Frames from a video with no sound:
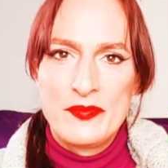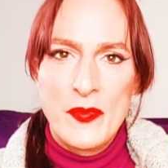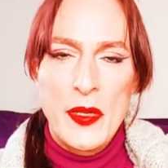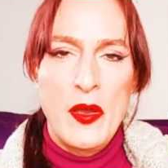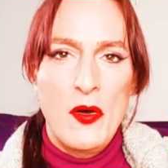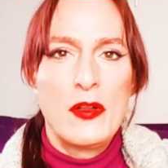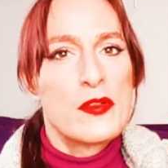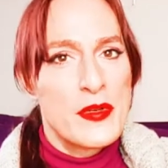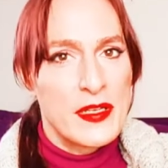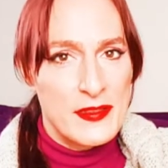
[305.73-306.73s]
We all
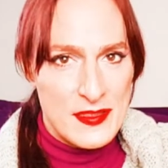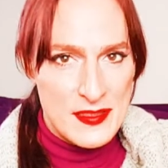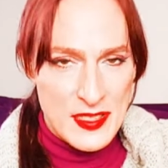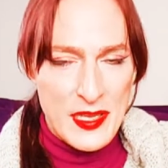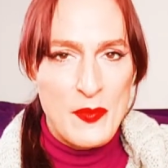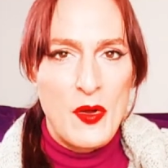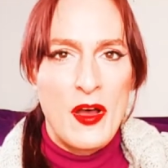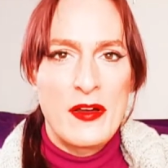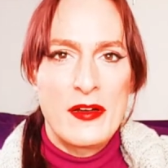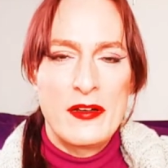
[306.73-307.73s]
drink the same
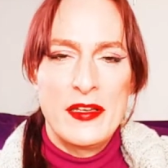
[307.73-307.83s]
water,